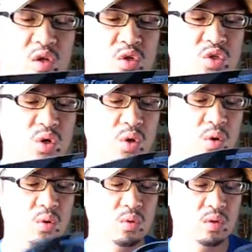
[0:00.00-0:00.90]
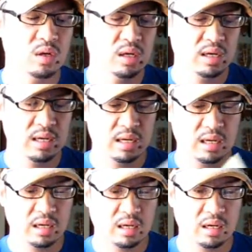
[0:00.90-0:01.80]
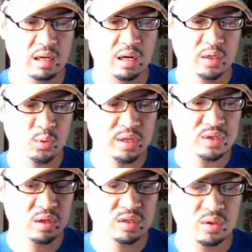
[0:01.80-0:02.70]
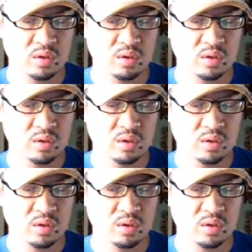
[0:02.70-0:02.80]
So artwork is also